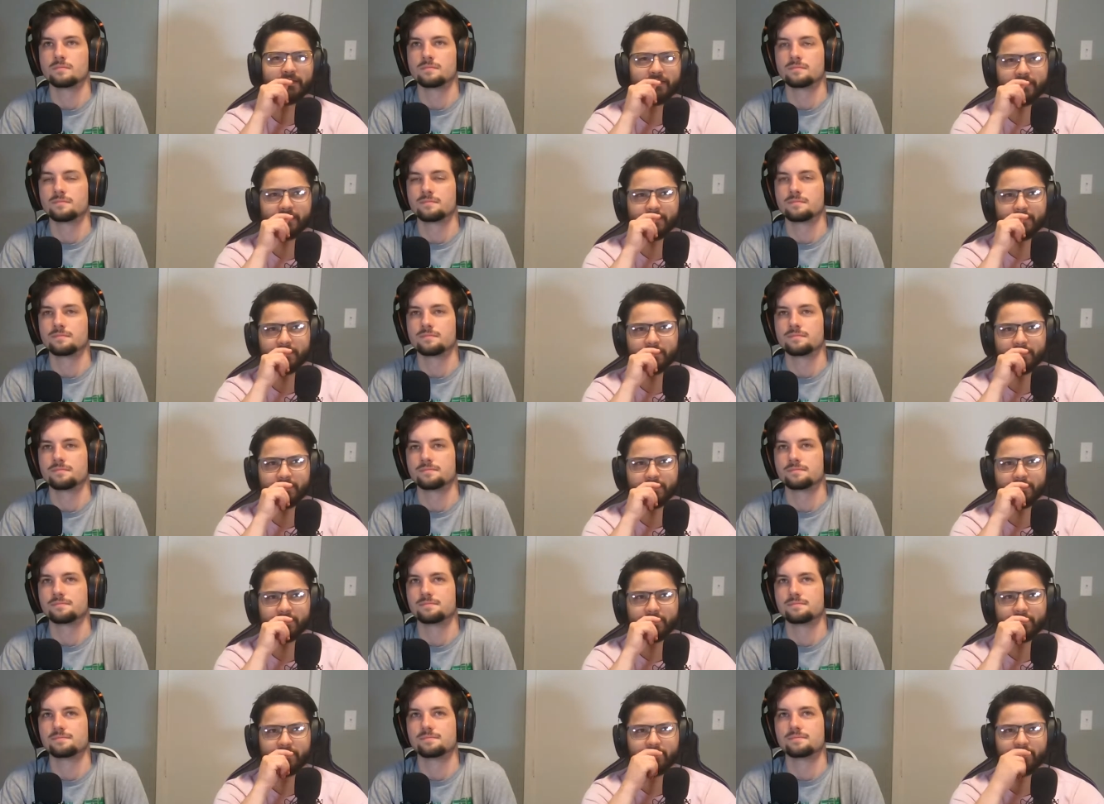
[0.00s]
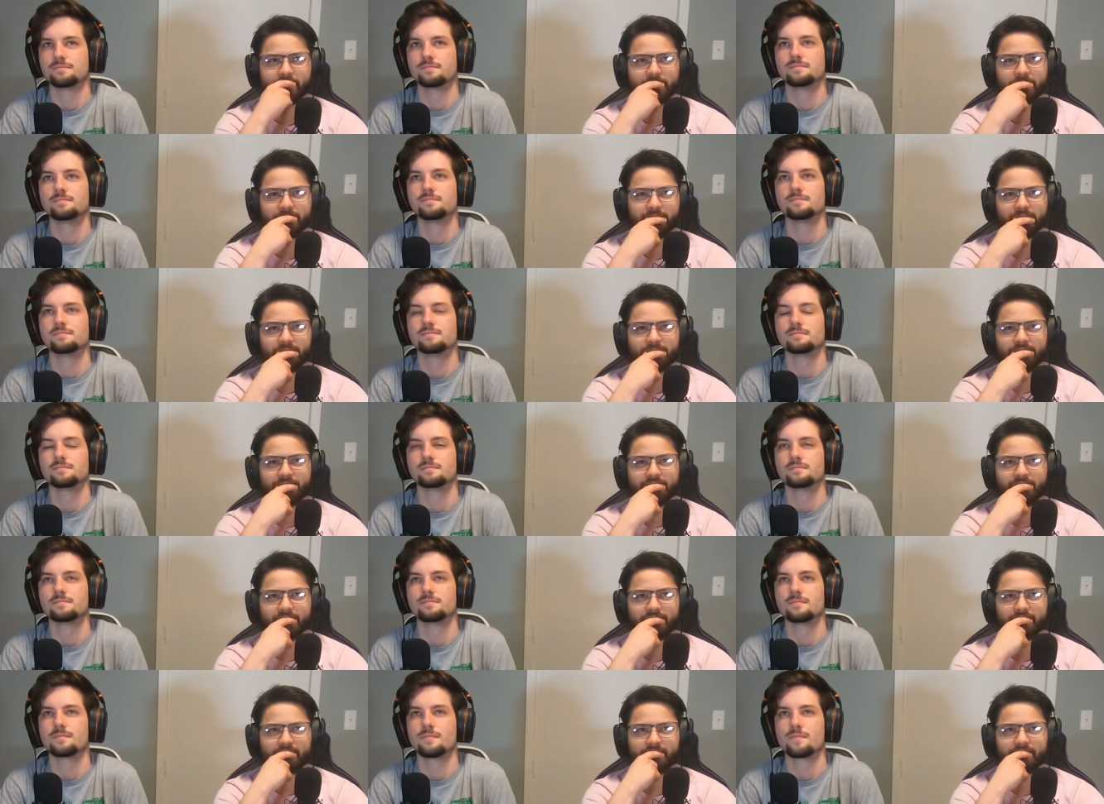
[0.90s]

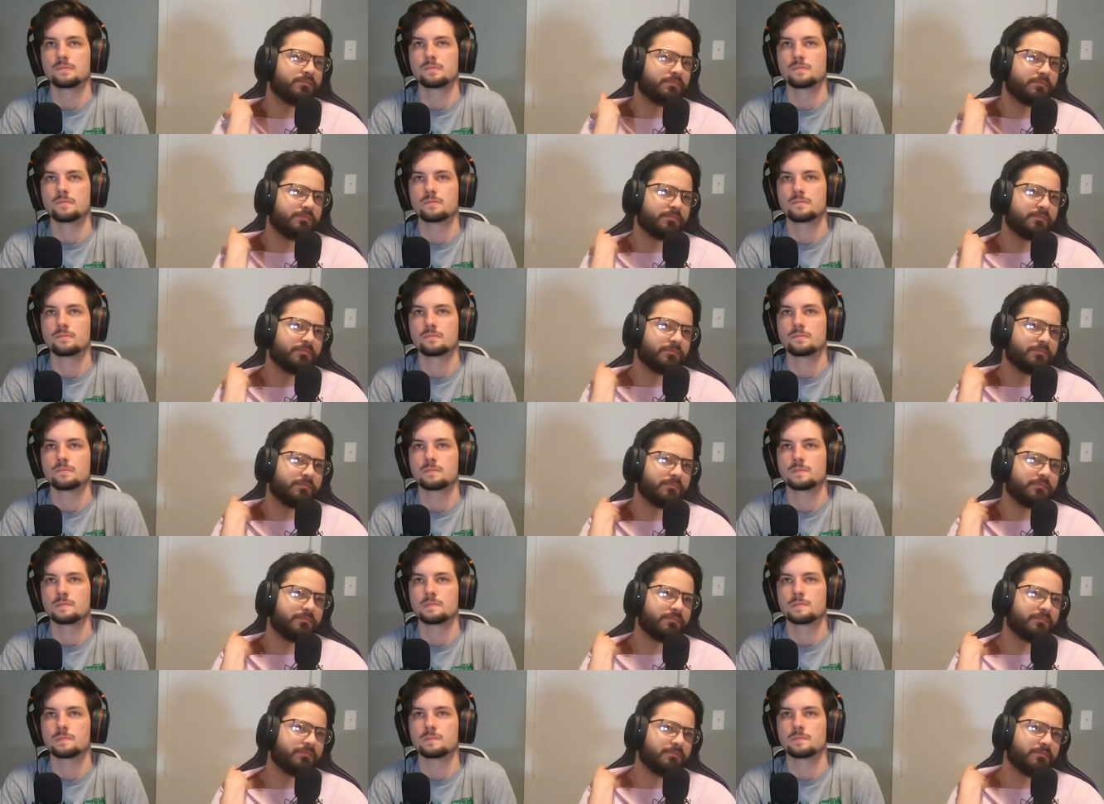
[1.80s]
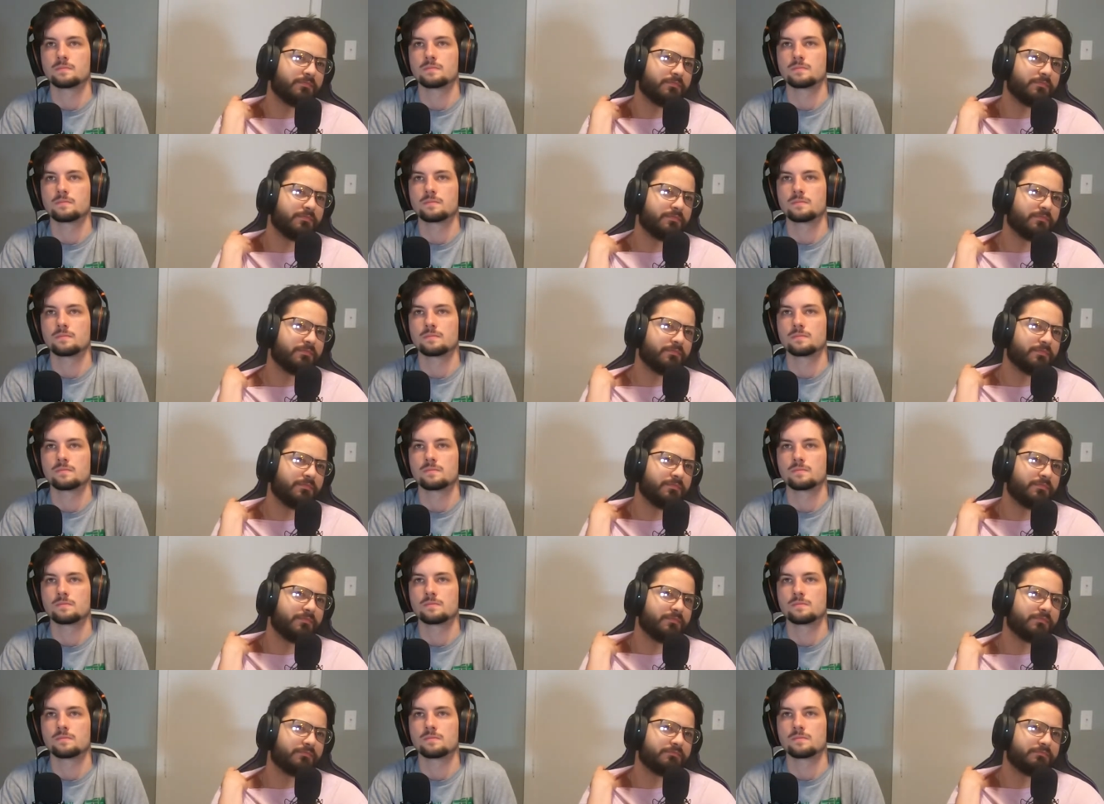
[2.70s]

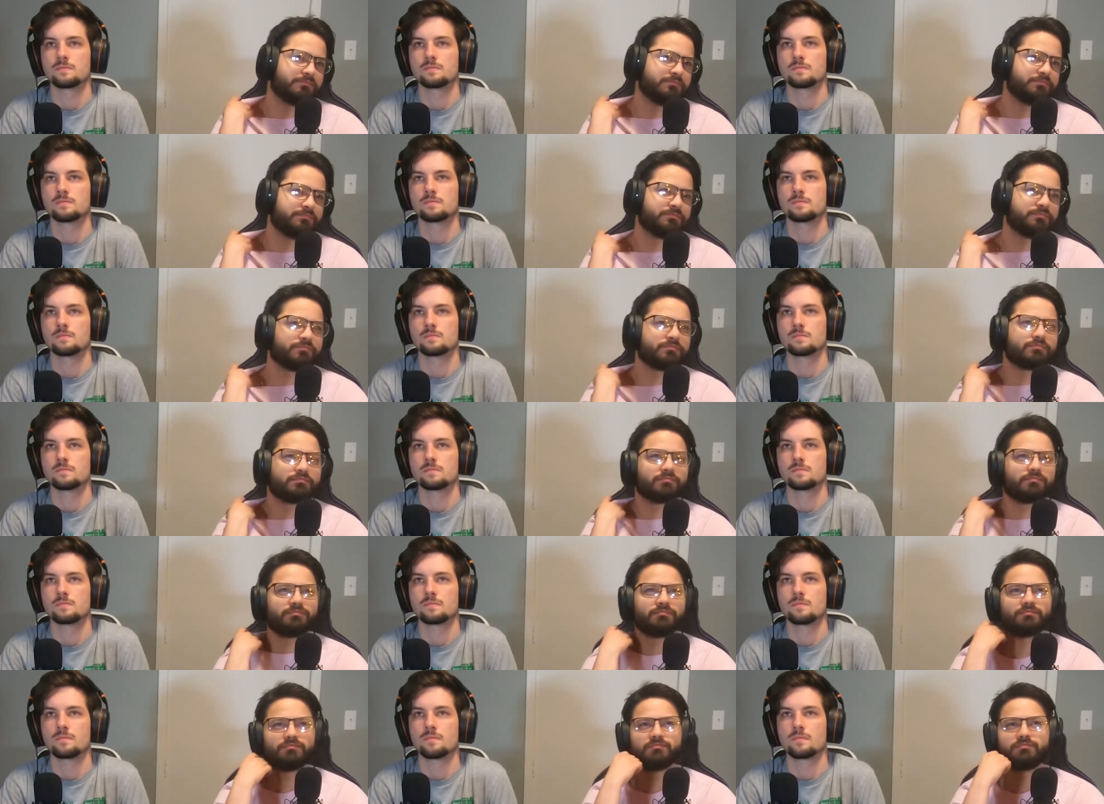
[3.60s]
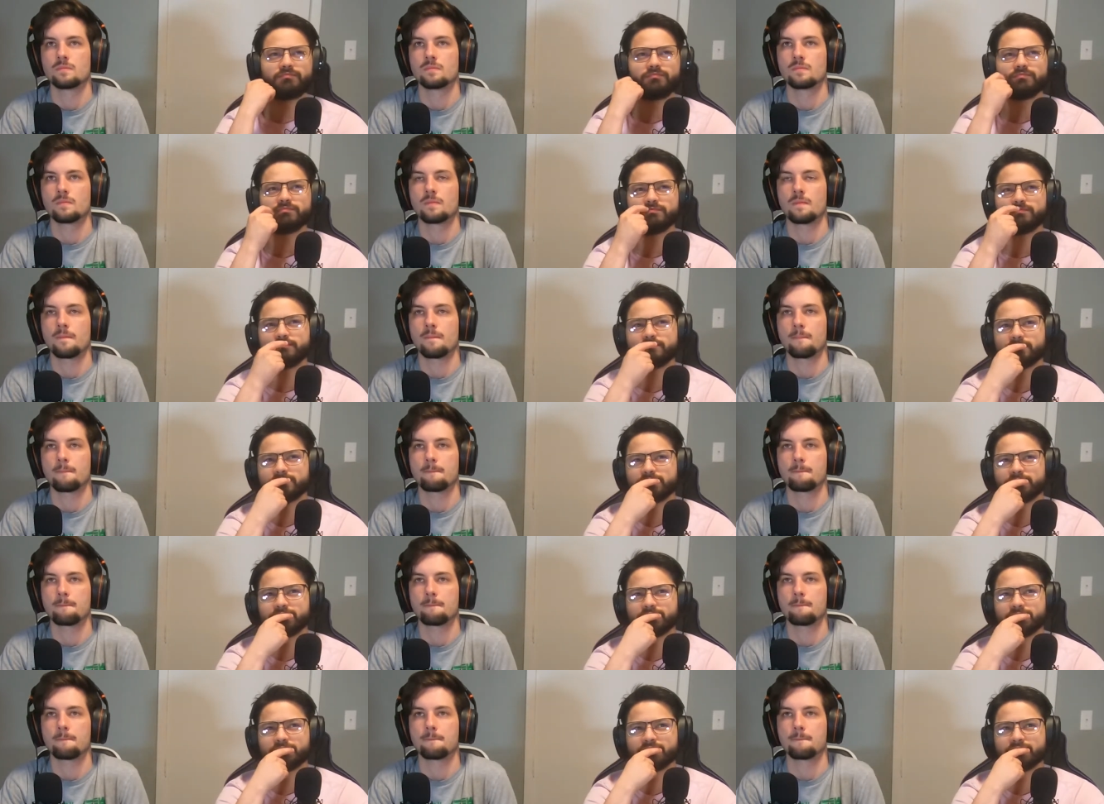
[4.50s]

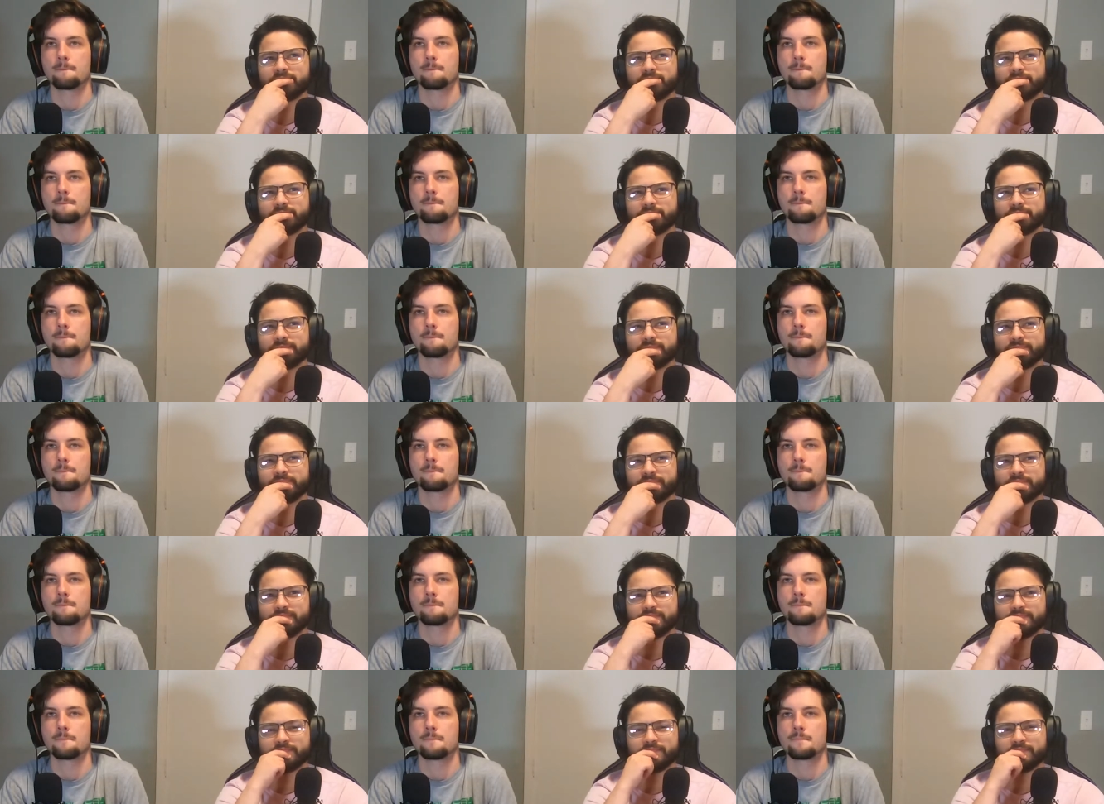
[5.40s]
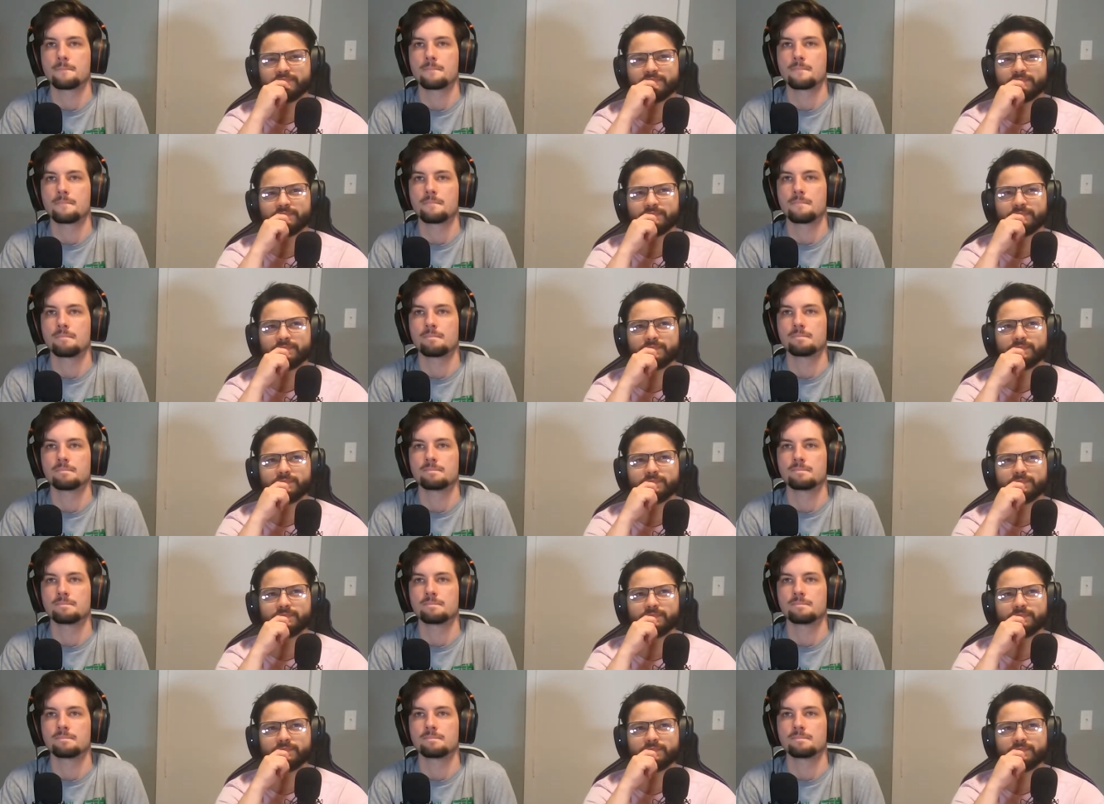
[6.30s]
No one is speaking in this clip.